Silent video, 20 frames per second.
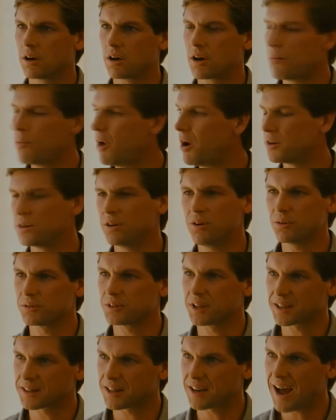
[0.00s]
Come on, you
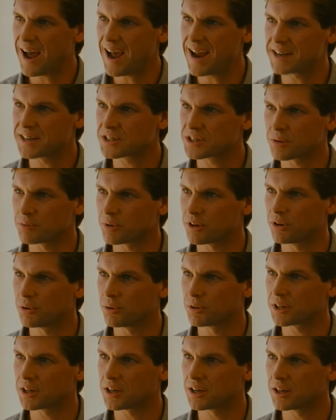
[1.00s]
don't think that I had something to do
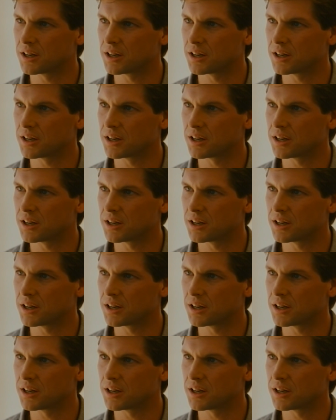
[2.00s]
with any of